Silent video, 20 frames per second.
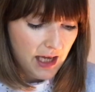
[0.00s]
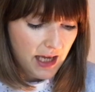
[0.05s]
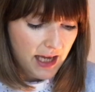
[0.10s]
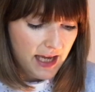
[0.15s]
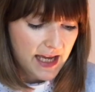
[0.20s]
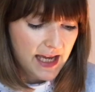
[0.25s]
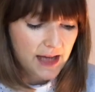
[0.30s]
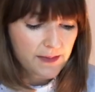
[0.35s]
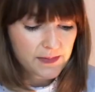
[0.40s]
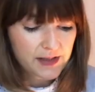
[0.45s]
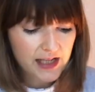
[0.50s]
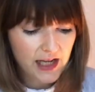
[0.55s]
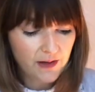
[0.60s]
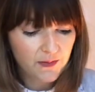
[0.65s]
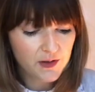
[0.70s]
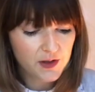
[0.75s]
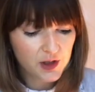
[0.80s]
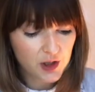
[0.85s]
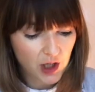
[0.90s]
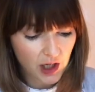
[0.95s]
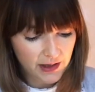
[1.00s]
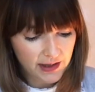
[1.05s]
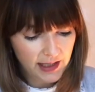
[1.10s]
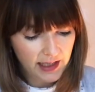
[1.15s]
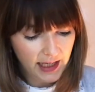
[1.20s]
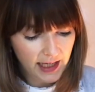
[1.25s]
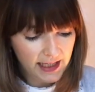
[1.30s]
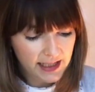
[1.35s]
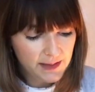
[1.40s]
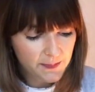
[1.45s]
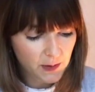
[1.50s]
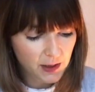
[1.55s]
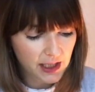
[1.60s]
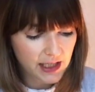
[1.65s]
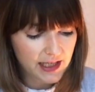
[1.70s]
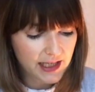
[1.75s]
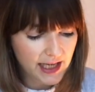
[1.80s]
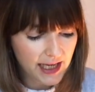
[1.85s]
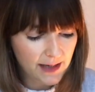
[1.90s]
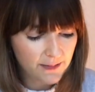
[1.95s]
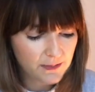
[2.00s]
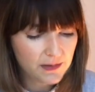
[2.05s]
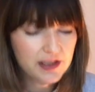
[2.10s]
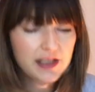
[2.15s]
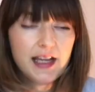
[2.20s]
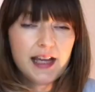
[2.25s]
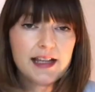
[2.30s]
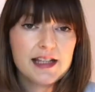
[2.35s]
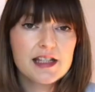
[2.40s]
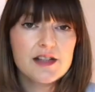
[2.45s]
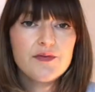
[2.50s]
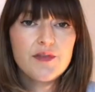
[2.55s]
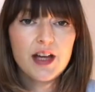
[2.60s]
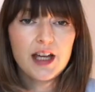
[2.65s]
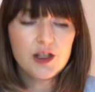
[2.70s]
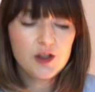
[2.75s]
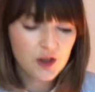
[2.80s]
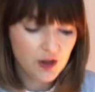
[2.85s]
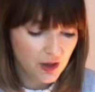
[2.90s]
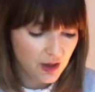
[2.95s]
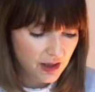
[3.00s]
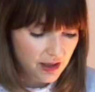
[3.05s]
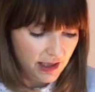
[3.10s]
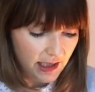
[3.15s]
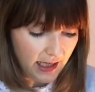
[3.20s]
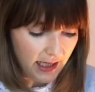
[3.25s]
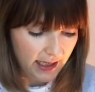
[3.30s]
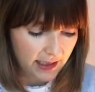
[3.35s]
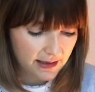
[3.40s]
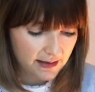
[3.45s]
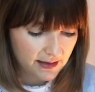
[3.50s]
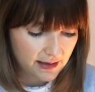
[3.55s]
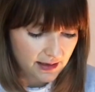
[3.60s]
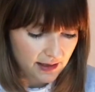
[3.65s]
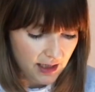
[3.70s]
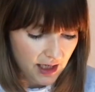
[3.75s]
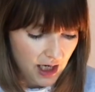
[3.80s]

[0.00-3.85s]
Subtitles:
He himself was not the light, but he came to testify to the light.